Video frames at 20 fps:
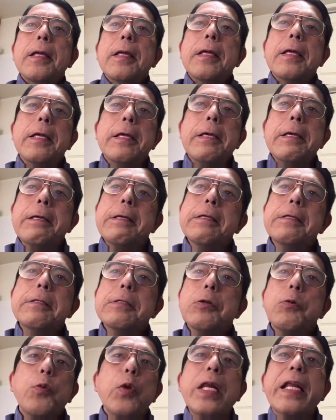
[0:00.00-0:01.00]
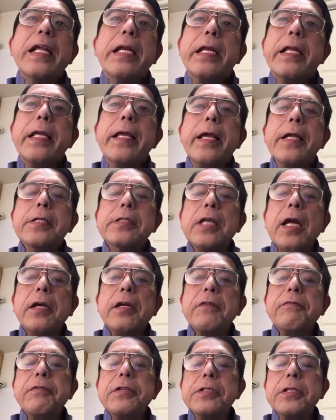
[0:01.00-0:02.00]
He willingly and
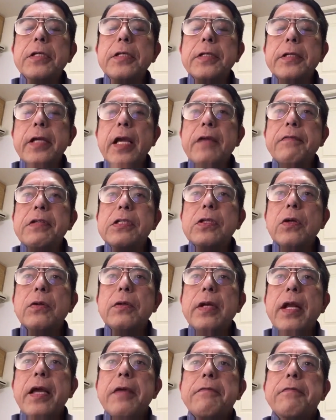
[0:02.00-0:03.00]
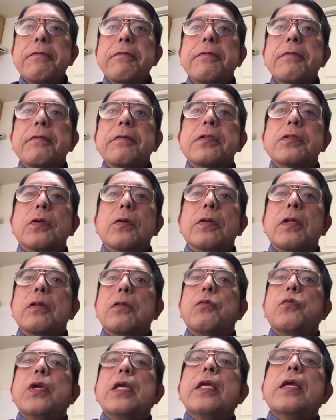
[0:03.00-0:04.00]
sacrificially gave His own life so that
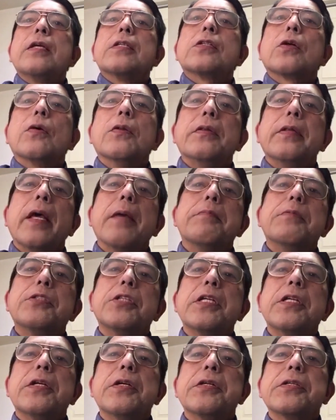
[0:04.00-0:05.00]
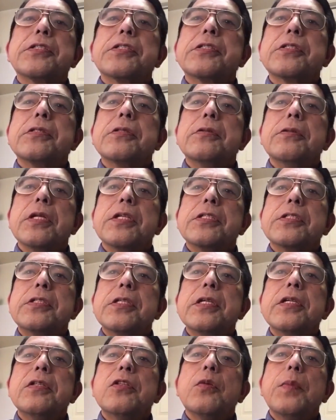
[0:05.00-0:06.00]
we, as condemned sinners,
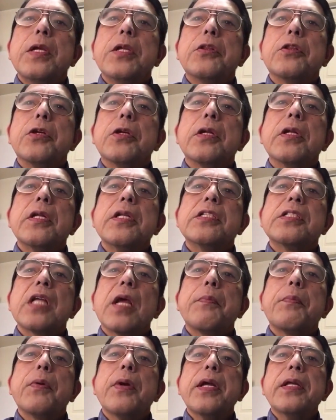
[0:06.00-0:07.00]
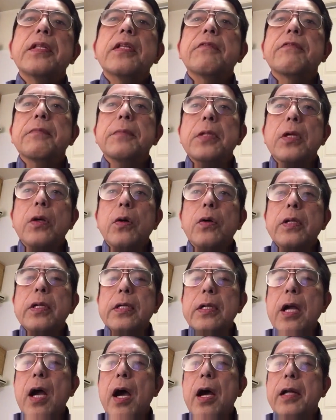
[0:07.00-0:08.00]
destined to be eternally separated from the holy
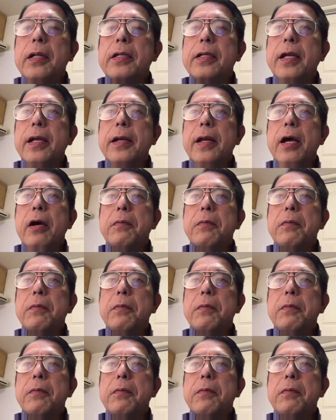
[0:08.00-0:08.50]
God, can now